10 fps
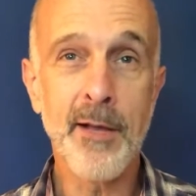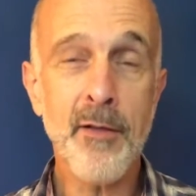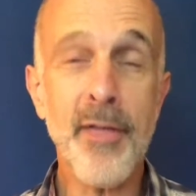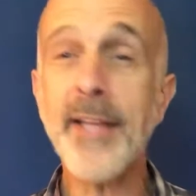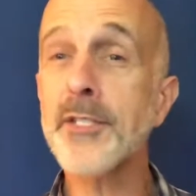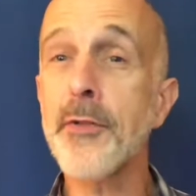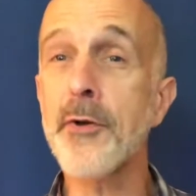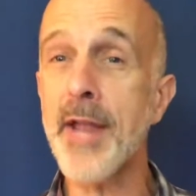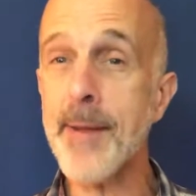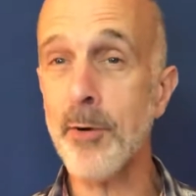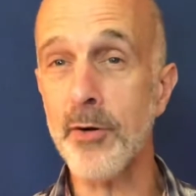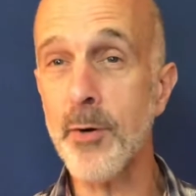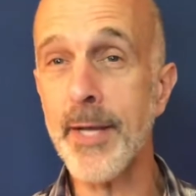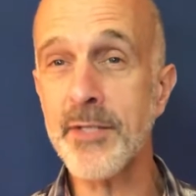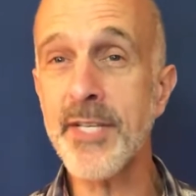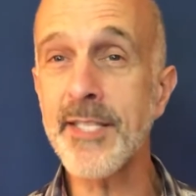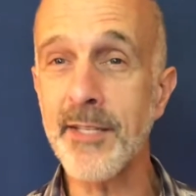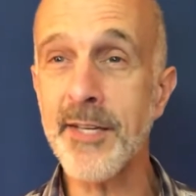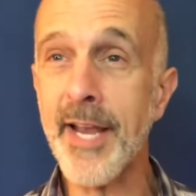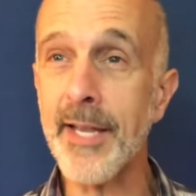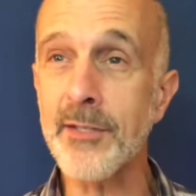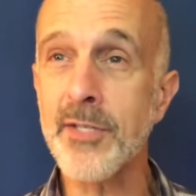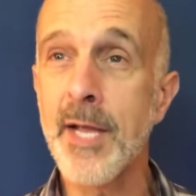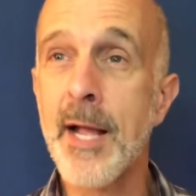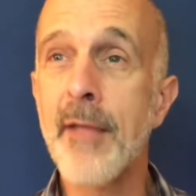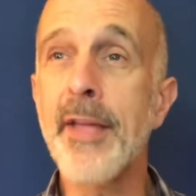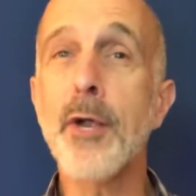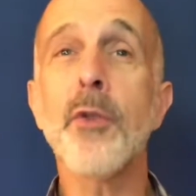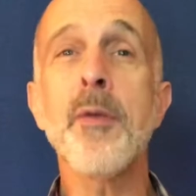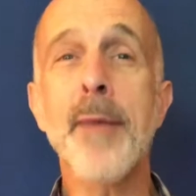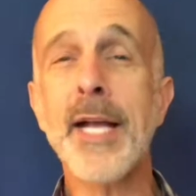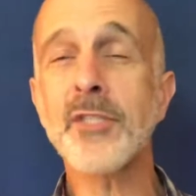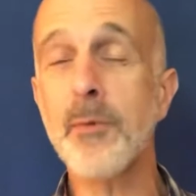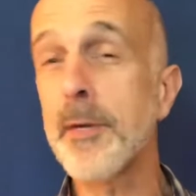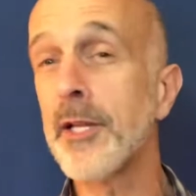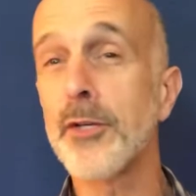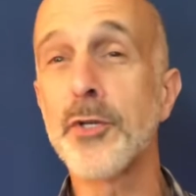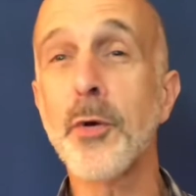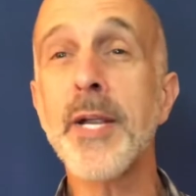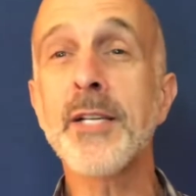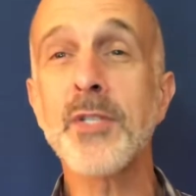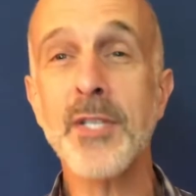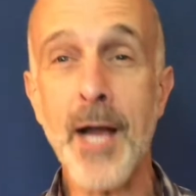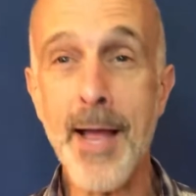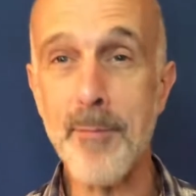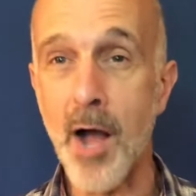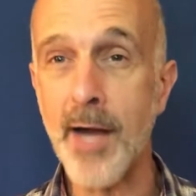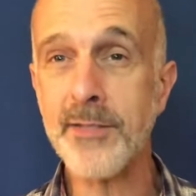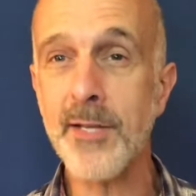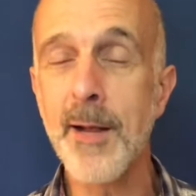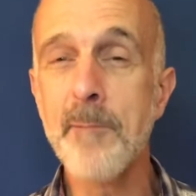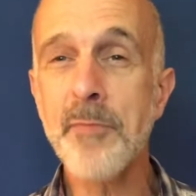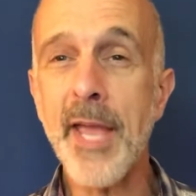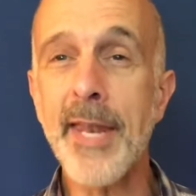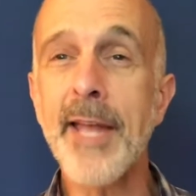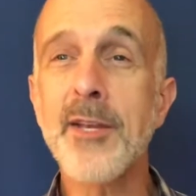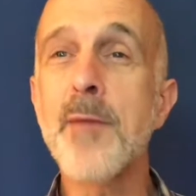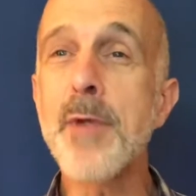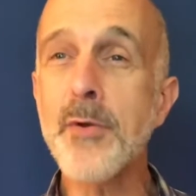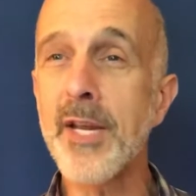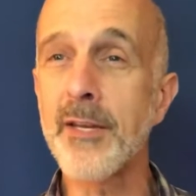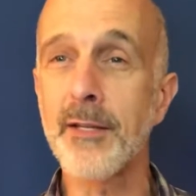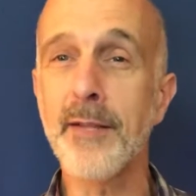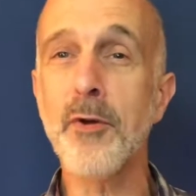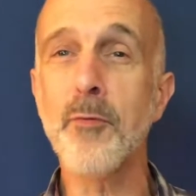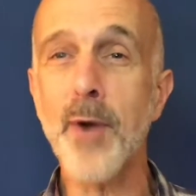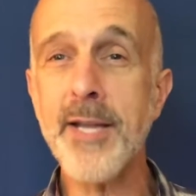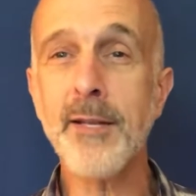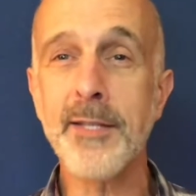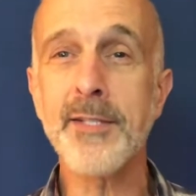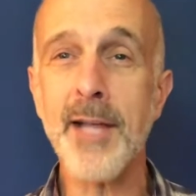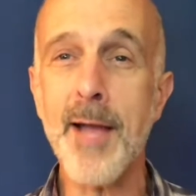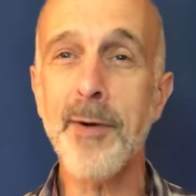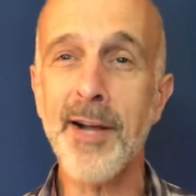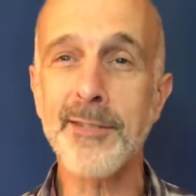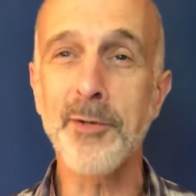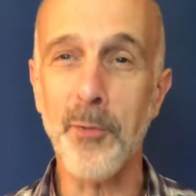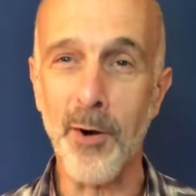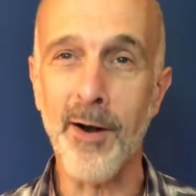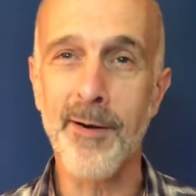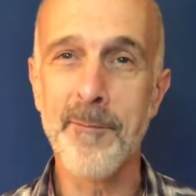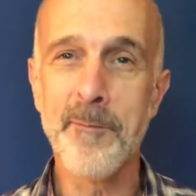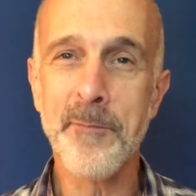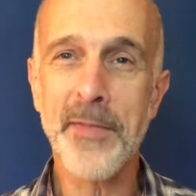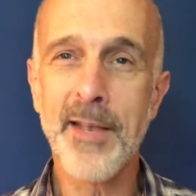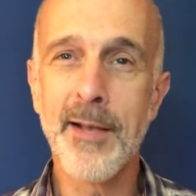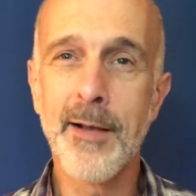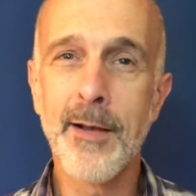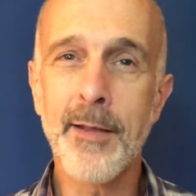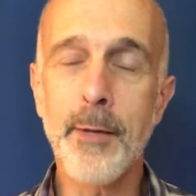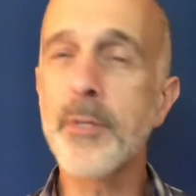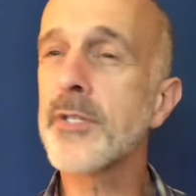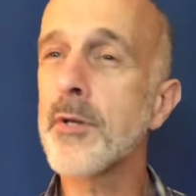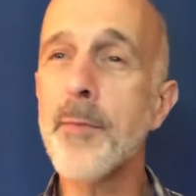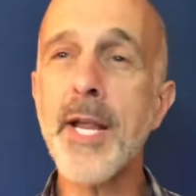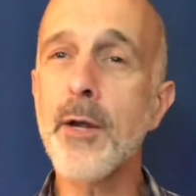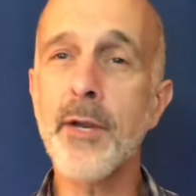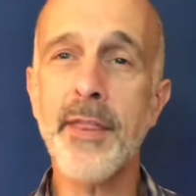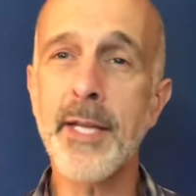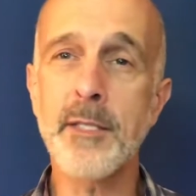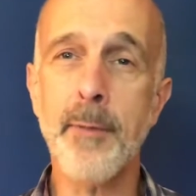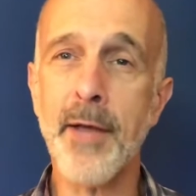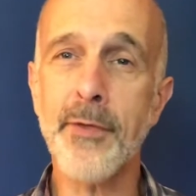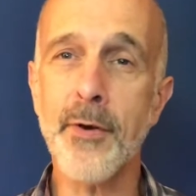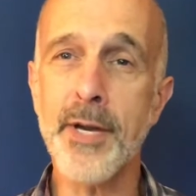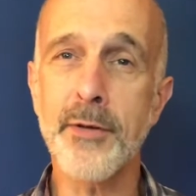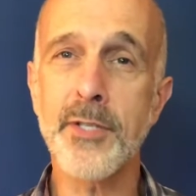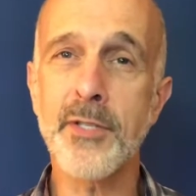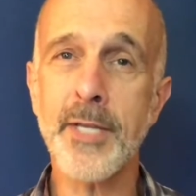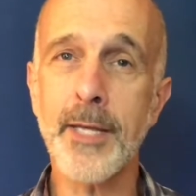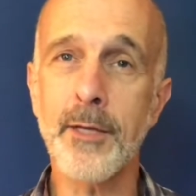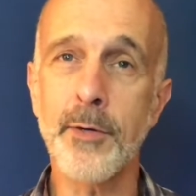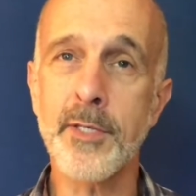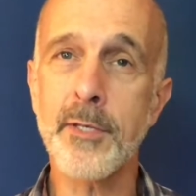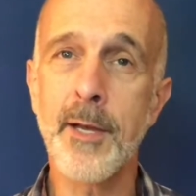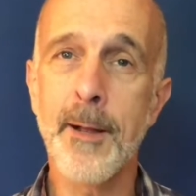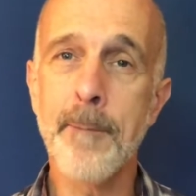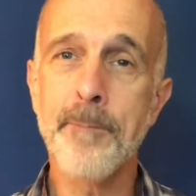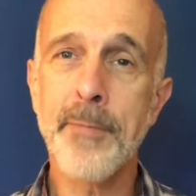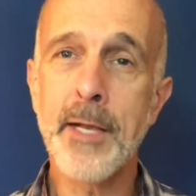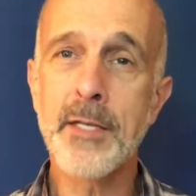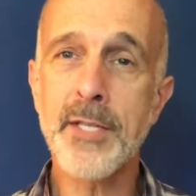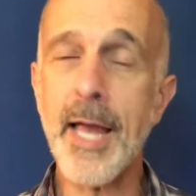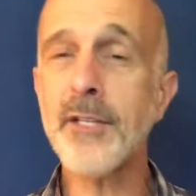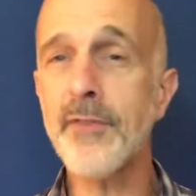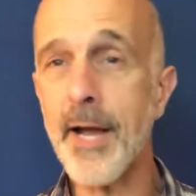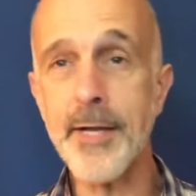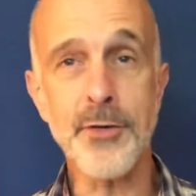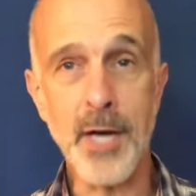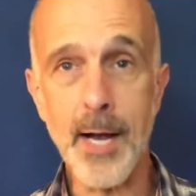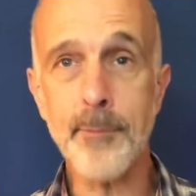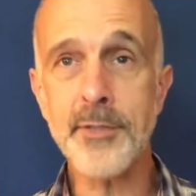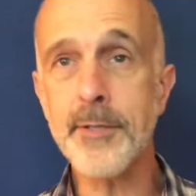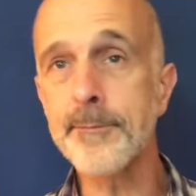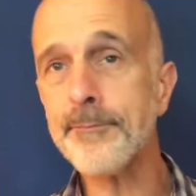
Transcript: Thanks to their neighbor who had season tickets, they heard the mass from a luxurious skybox and had communion delivered right to the skybox door. There were so many good things about their years in St. Louis. Satisfying jobs,